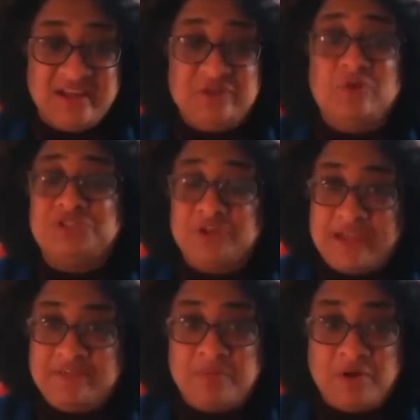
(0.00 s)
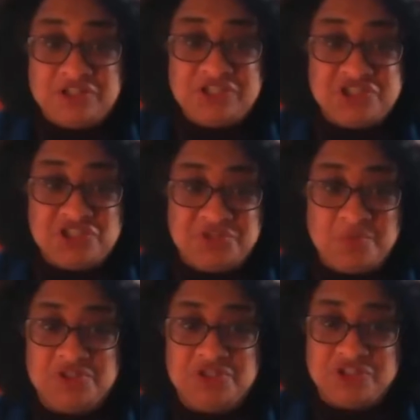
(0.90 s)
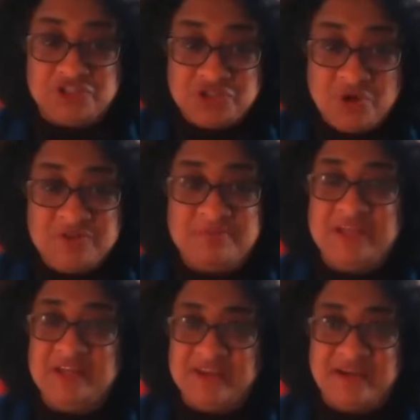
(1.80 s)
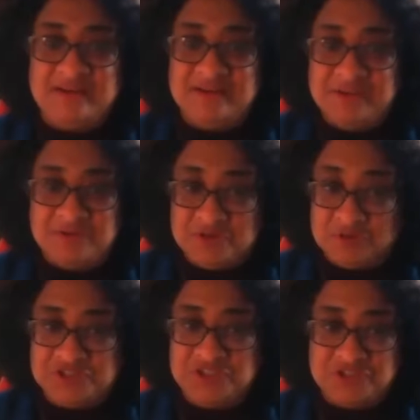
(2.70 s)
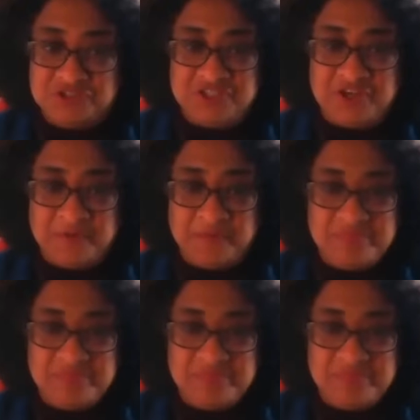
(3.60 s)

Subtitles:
It also gave the politicians who wanted to control the media new tools to do so.